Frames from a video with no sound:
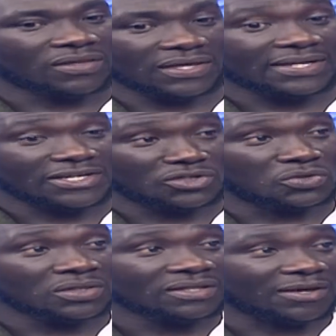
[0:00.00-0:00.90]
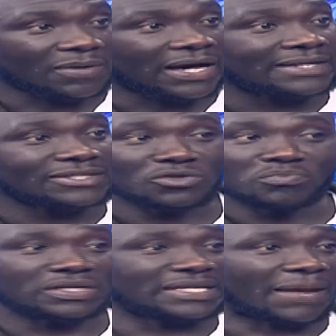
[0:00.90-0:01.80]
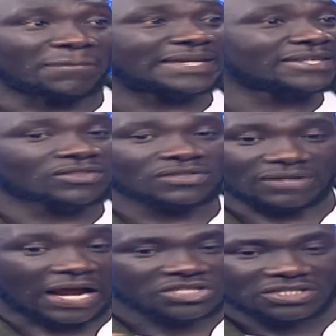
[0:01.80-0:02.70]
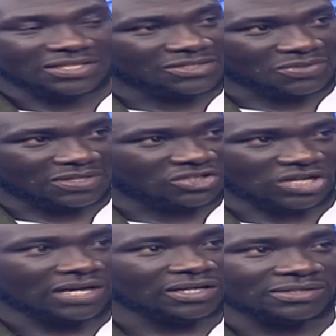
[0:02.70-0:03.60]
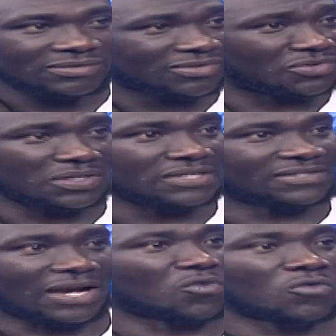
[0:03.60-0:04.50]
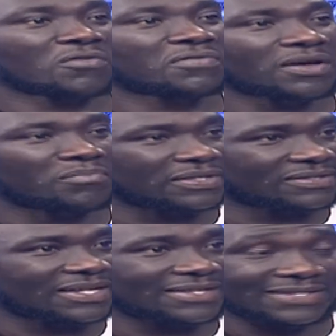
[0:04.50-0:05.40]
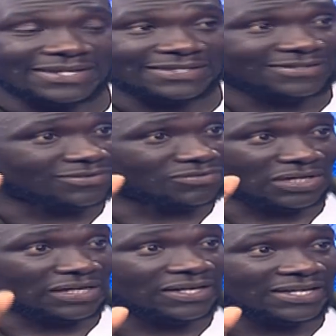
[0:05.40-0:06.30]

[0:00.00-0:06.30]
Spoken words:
theater and you're doing them, and you'd be in a minute thrashed into the jungle doing jungle warfare business, and it's really